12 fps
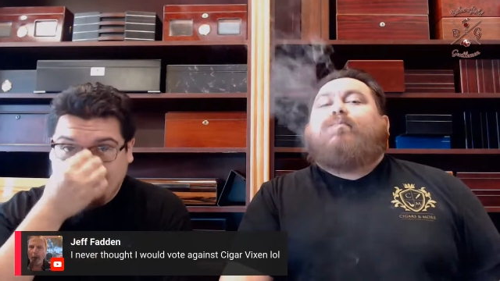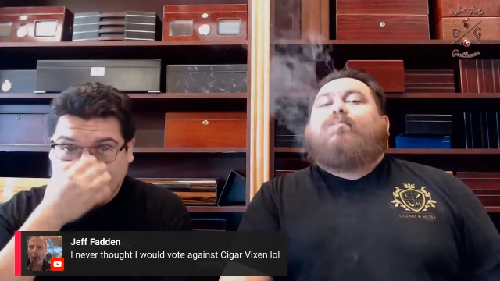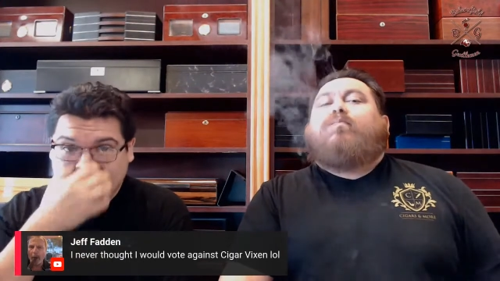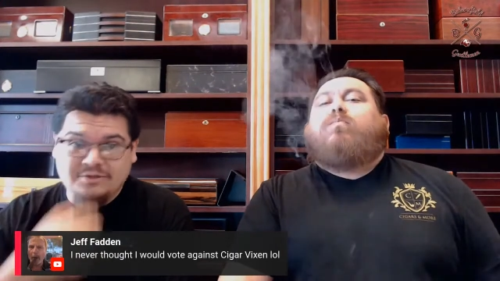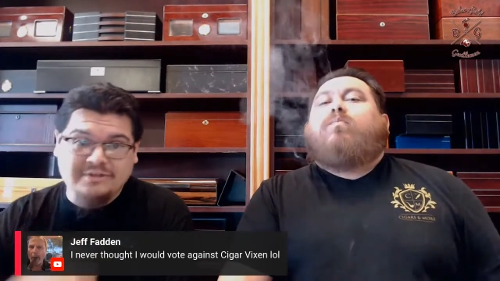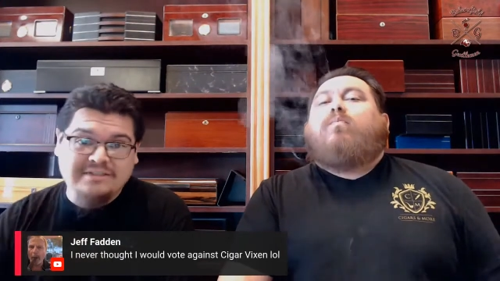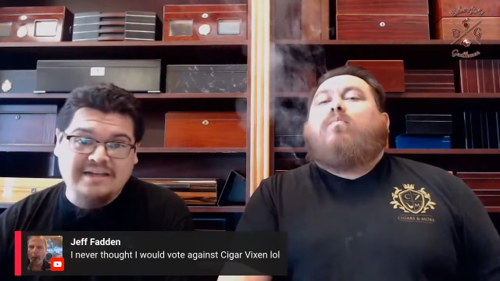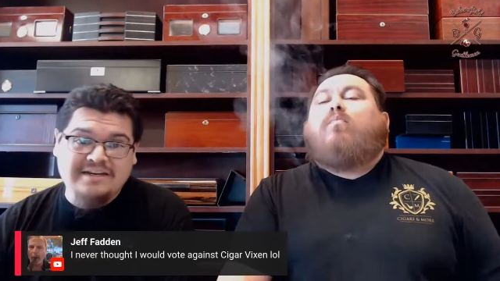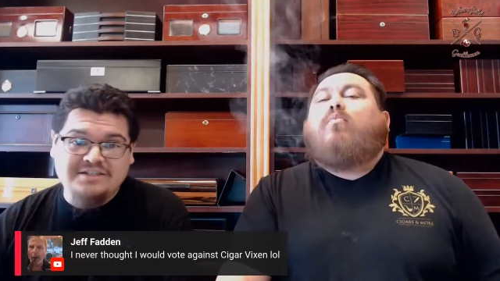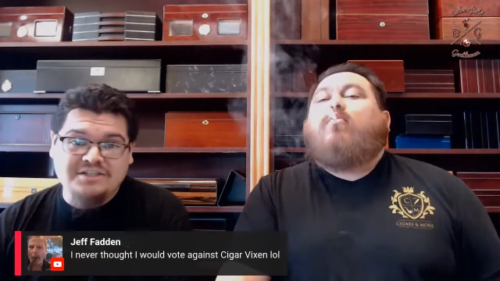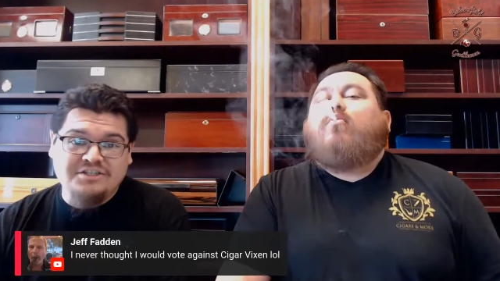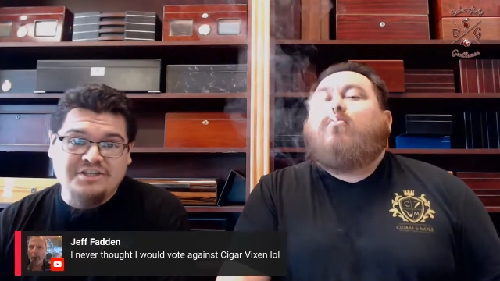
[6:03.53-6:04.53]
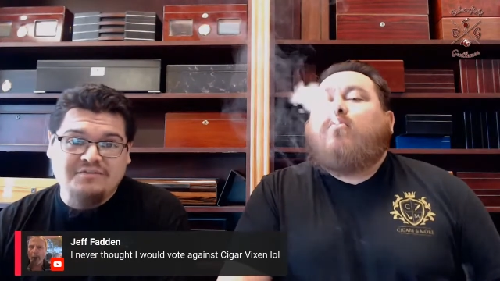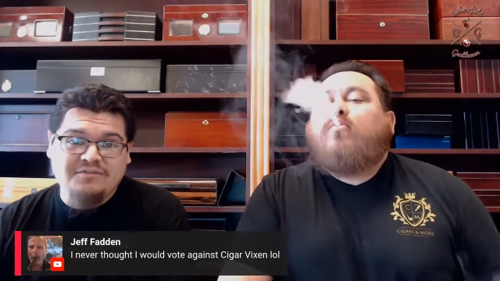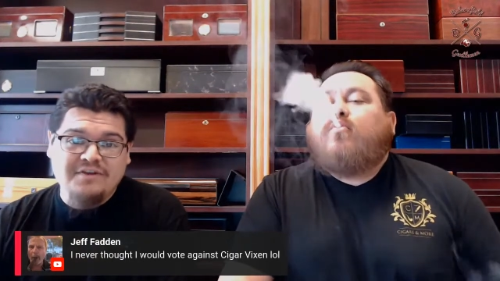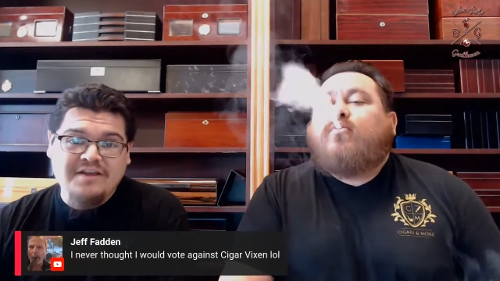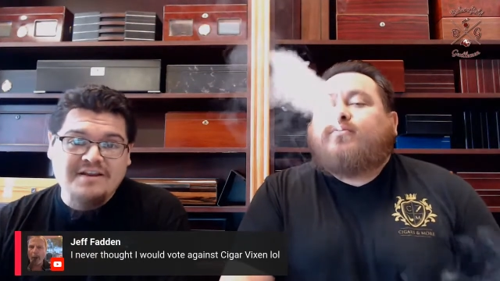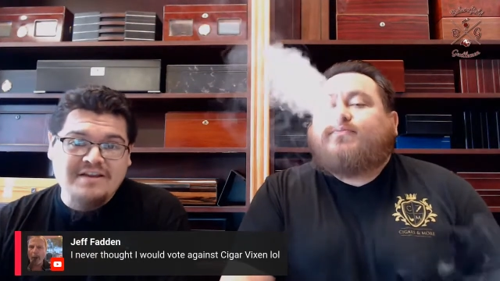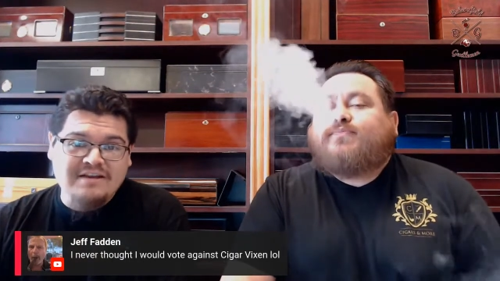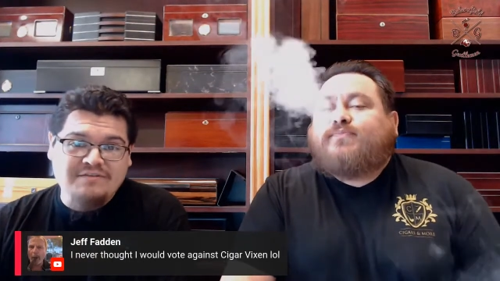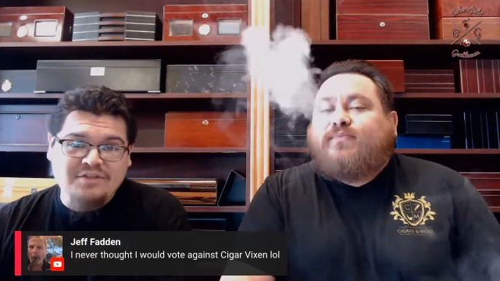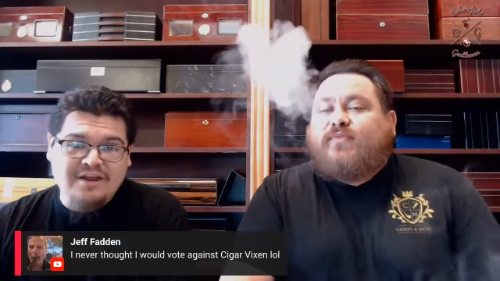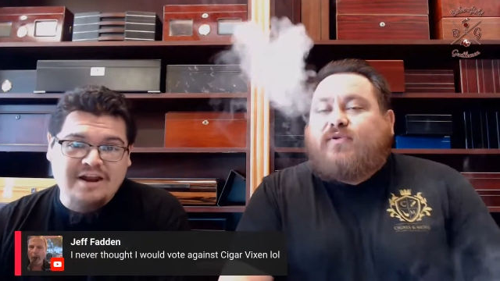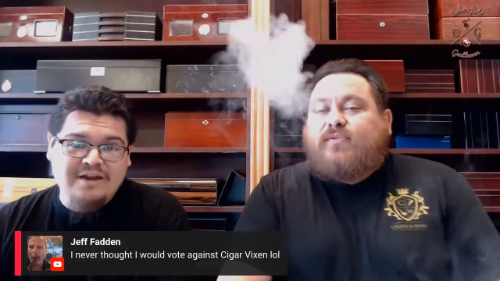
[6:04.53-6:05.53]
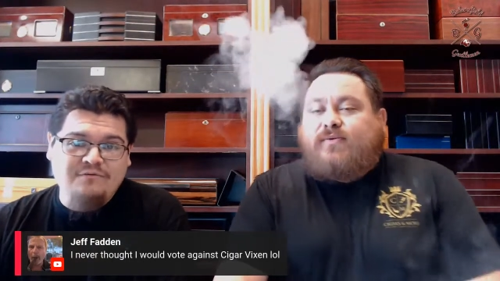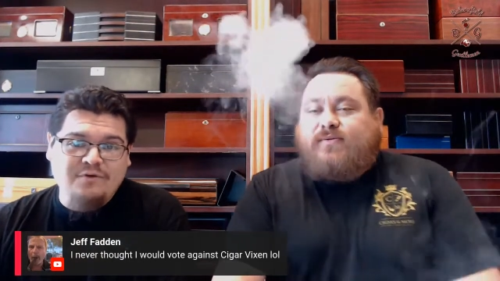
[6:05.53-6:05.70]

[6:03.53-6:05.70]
Speaker 1: I'm also excited to see Jeff. Never thought I'd